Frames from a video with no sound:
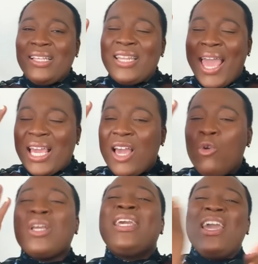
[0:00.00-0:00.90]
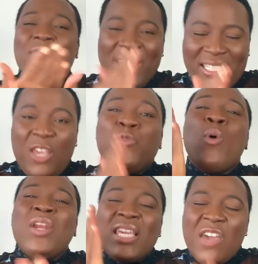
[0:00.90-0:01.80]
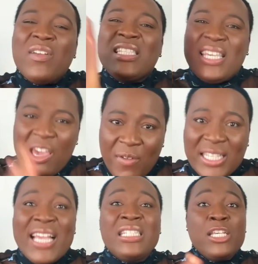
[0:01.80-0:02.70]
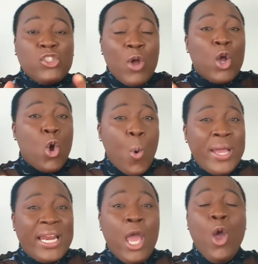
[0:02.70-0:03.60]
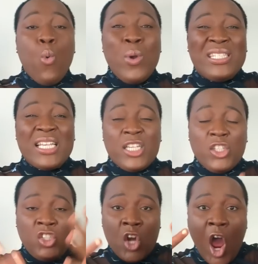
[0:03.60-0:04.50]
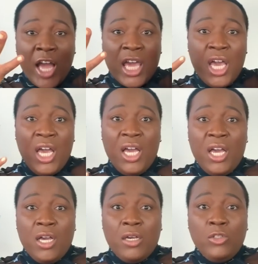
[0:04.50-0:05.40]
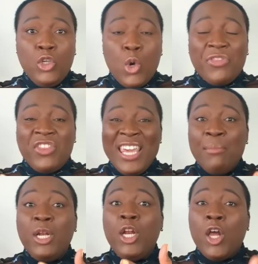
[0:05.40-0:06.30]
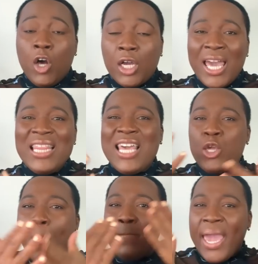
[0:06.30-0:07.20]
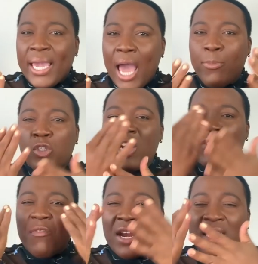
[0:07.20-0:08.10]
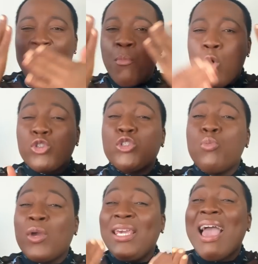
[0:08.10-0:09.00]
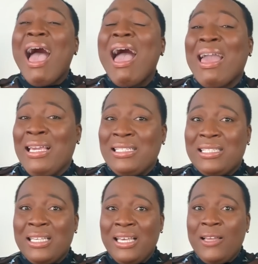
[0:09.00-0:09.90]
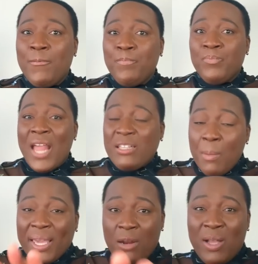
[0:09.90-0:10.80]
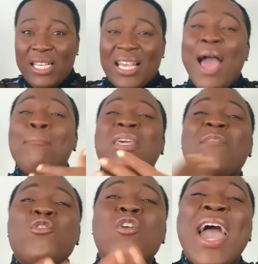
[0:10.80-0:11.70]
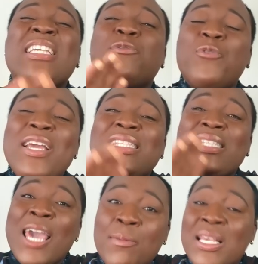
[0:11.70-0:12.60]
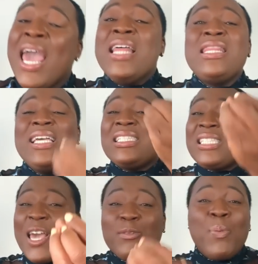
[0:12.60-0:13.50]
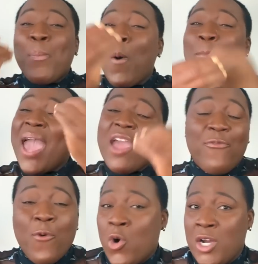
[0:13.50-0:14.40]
Like, give it. If you want to give it, give it. And since you are going with such a dark, you know, theme look, then your makeup, you should have given us a more smoky eyes. That's why I'm making a matter. I'm giving you guys free tips. These tips people pay for.